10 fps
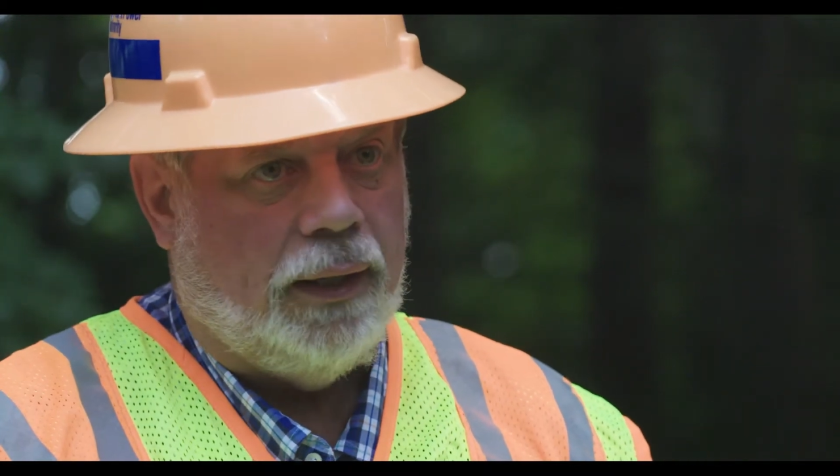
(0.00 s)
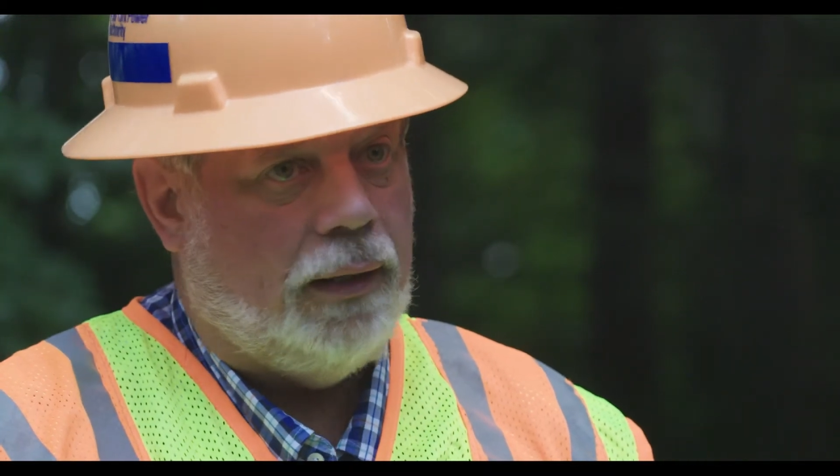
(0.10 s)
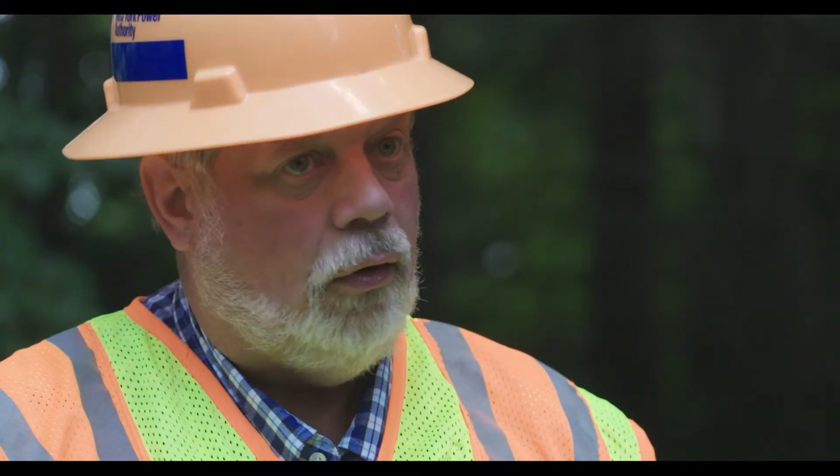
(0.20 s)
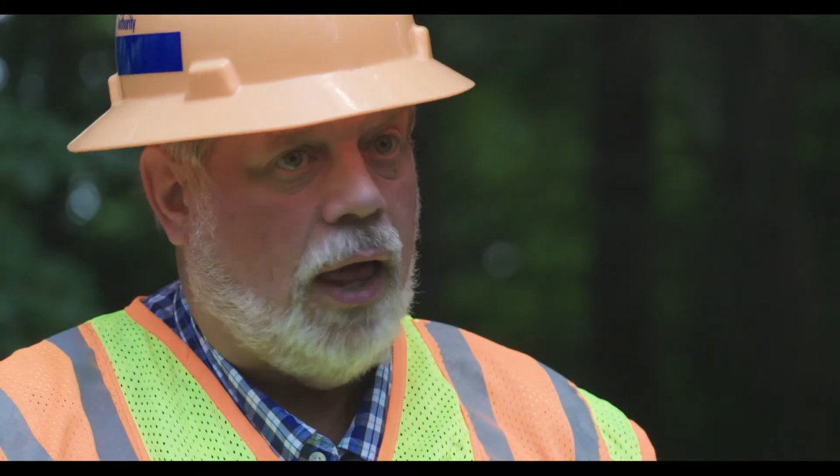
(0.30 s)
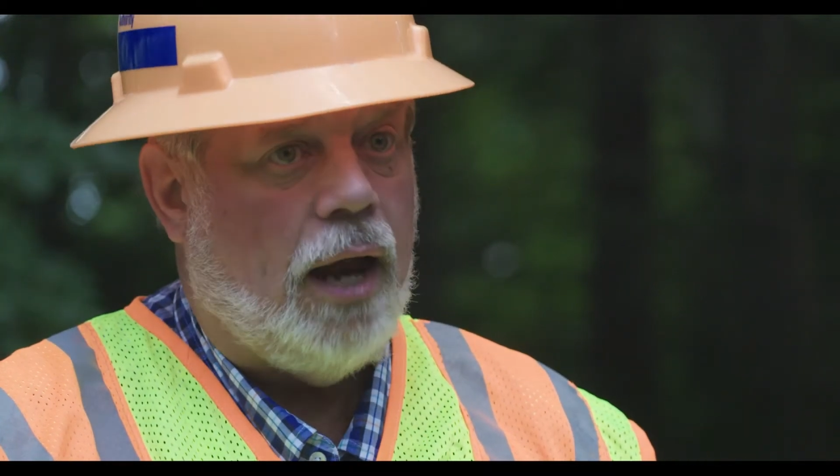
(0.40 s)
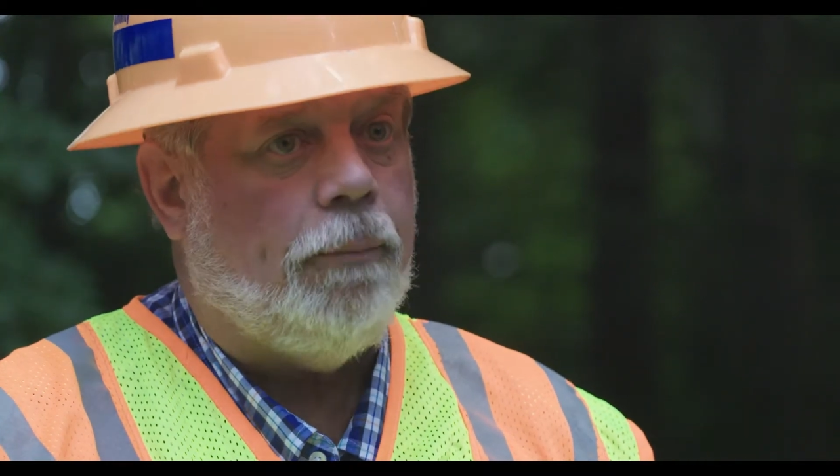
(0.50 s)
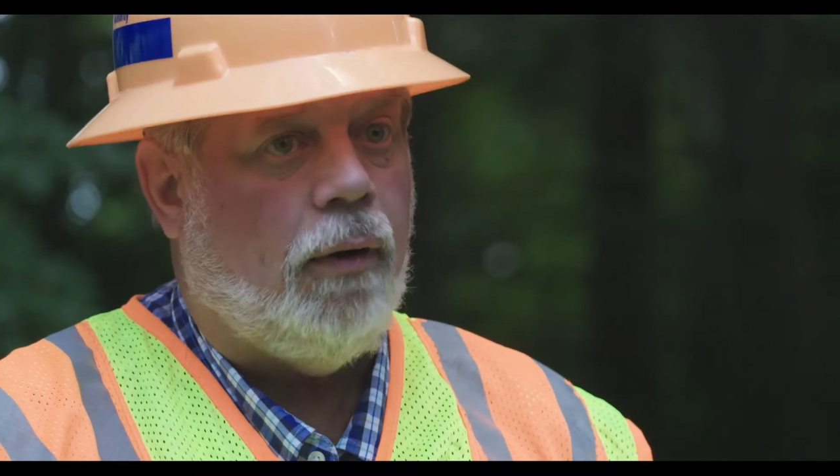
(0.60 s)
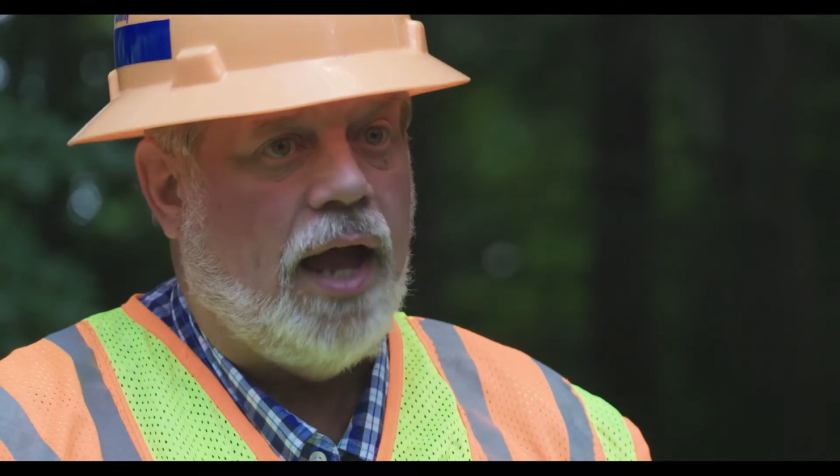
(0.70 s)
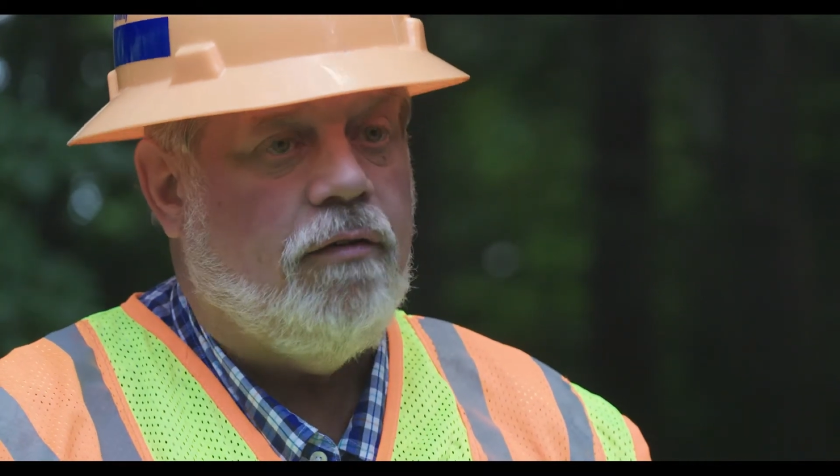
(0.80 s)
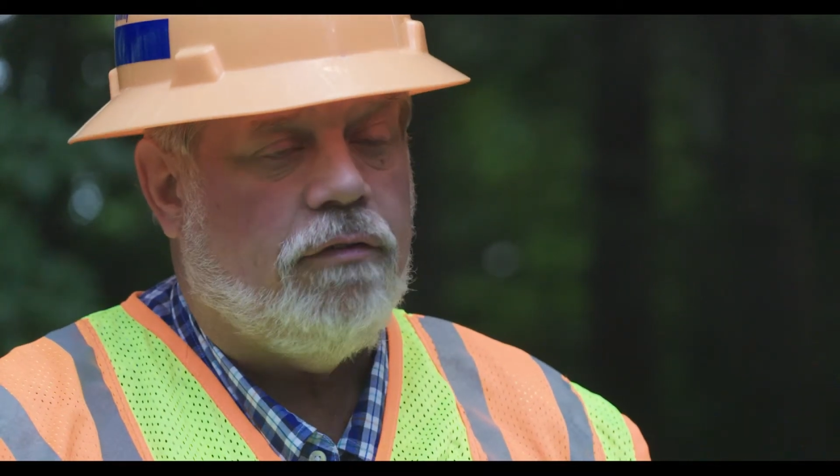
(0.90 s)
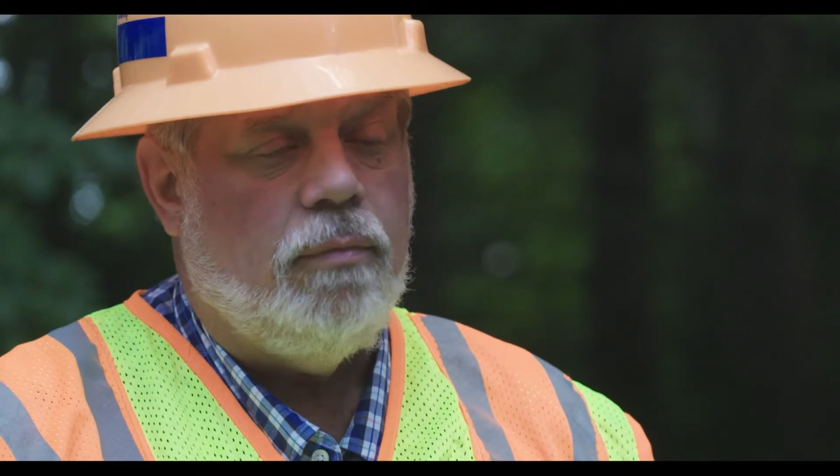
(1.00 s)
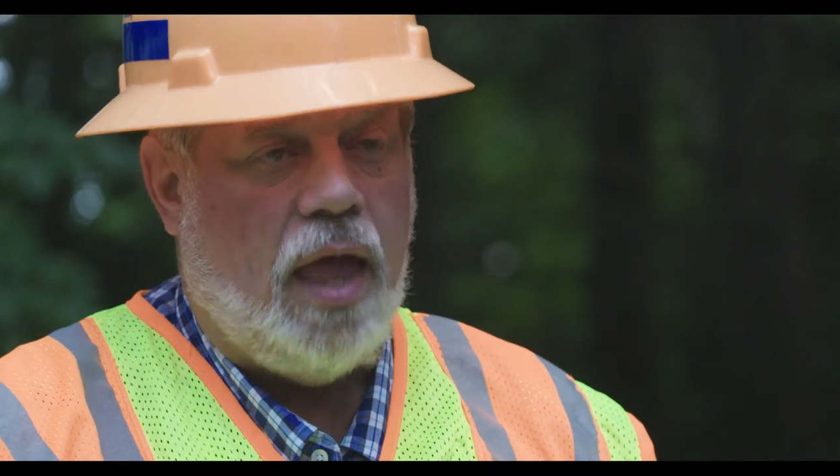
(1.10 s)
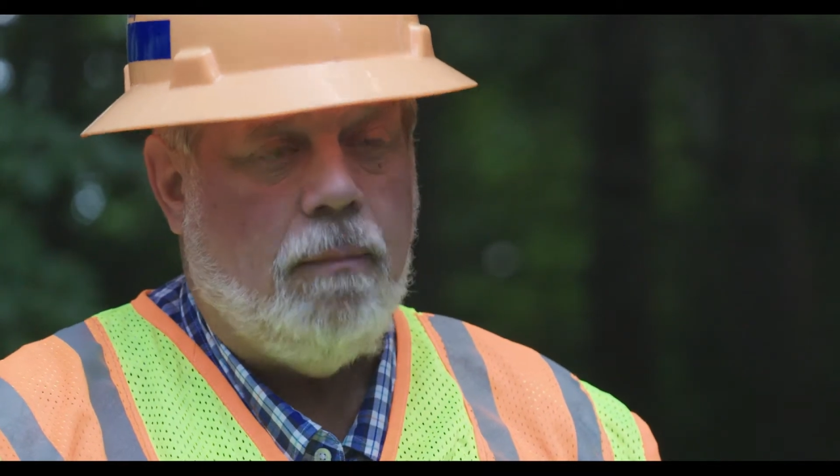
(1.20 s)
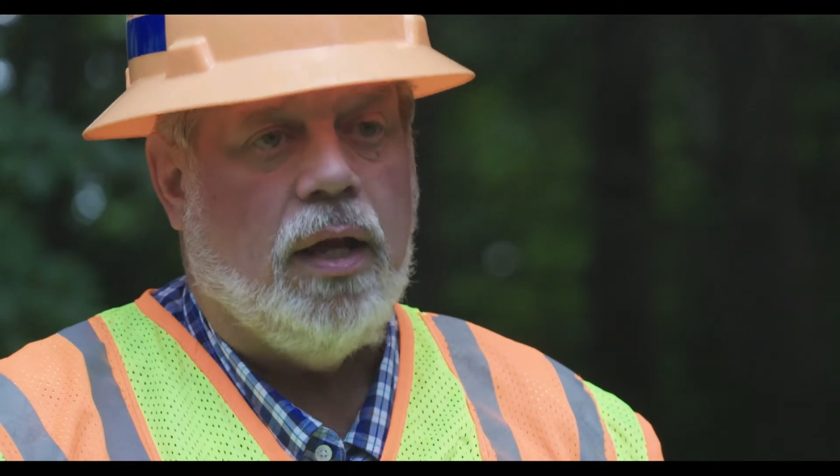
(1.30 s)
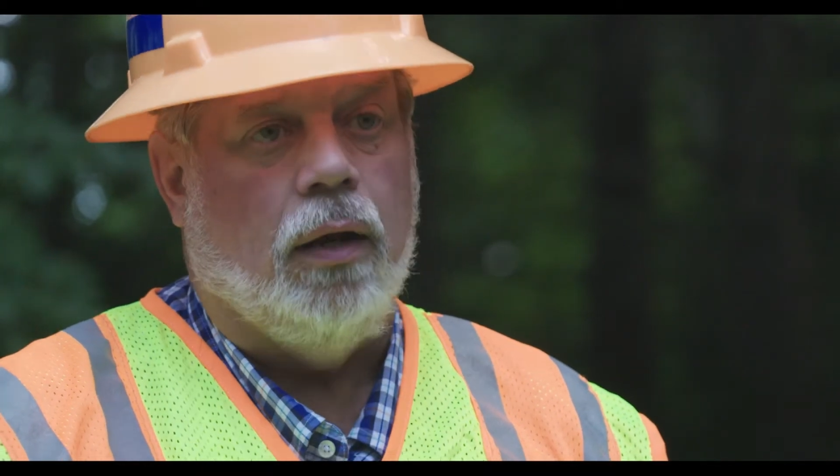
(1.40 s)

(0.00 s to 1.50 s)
in it and a lot of pride from them